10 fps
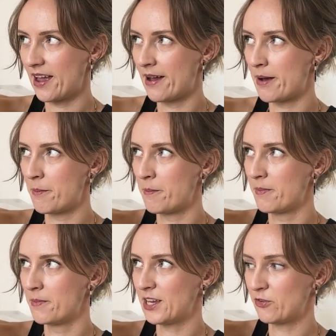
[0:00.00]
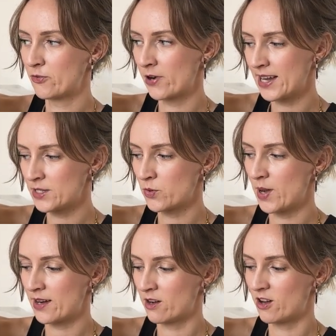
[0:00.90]
It frayed
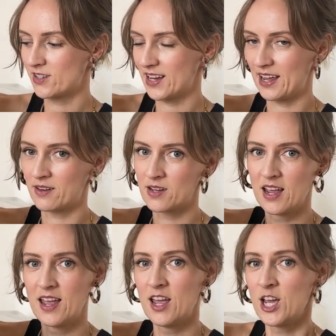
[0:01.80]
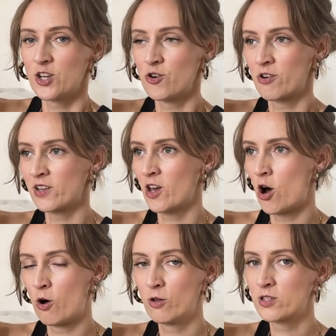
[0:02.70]
quite a lot, and during the
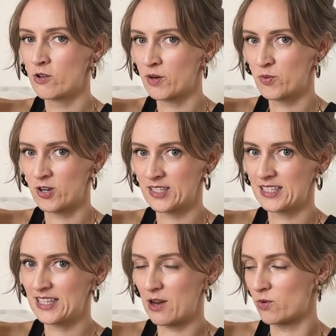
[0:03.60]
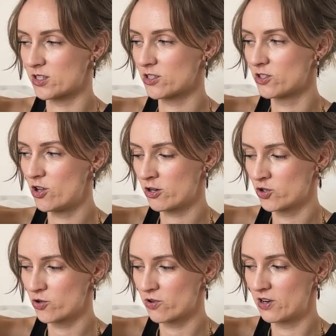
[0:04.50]
whole sewing process I was not
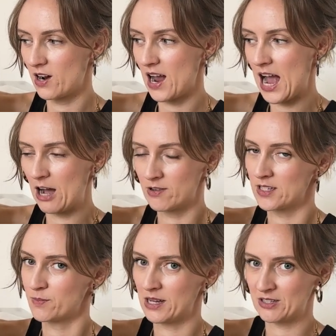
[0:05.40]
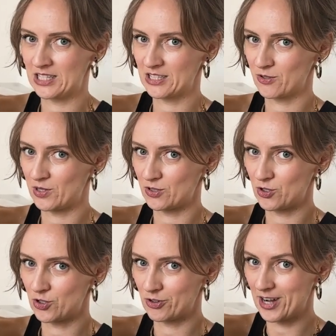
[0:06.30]
sure how this blouse is going
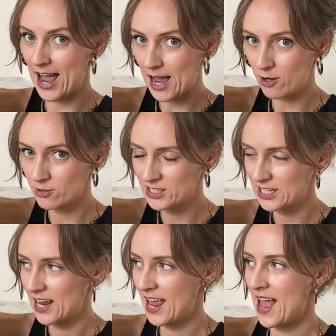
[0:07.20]
to turn out.